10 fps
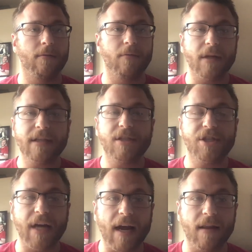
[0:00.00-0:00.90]
please
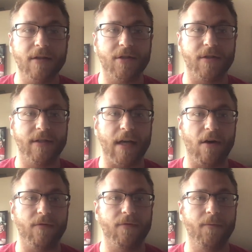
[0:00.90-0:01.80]
challenge
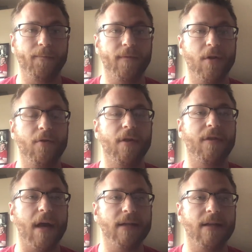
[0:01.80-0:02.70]
yourself to do the
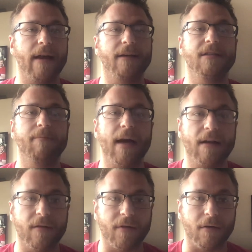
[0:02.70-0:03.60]
things that I
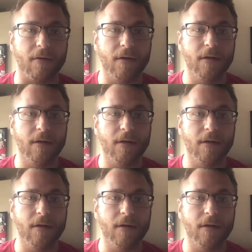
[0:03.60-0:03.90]
expect of you